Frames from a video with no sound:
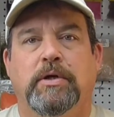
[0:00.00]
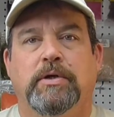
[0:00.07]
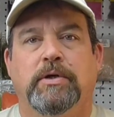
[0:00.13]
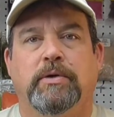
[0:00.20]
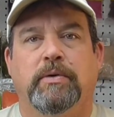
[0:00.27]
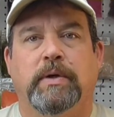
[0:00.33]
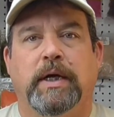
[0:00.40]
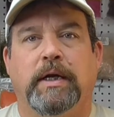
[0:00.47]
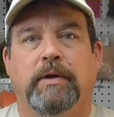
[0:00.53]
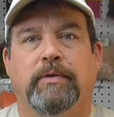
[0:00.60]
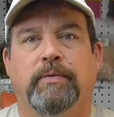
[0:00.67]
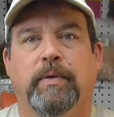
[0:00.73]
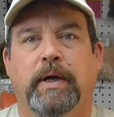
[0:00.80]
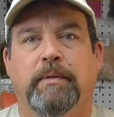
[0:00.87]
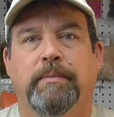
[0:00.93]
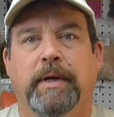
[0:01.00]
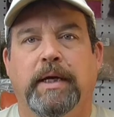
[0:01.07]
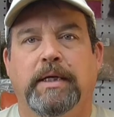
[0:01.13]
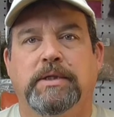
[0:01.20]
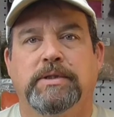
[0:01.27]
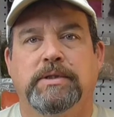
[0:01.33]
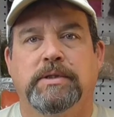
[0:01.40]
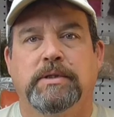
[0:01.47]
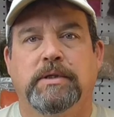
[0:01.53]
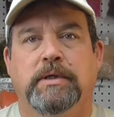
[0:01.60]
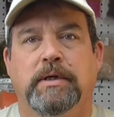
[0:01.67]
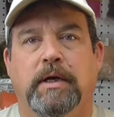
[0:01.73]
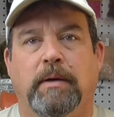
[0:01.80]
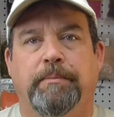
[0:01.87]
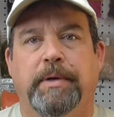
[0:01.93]
to create a thread base,
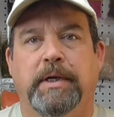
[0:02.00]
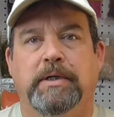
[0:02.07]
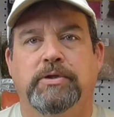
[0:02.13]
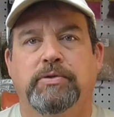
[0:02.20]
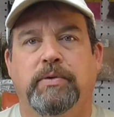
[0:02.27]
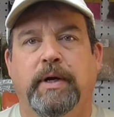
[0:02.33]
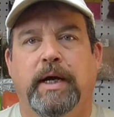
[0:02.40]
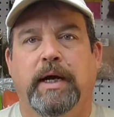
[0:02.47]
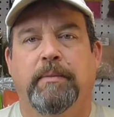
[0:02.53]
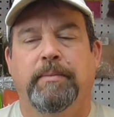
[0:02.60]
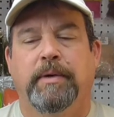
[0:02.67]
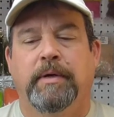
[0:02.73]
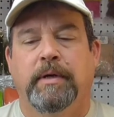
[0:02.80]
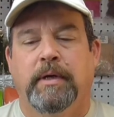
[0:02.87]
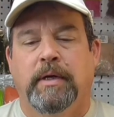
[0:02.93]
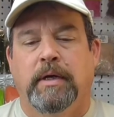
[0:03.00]
a pinch wrap,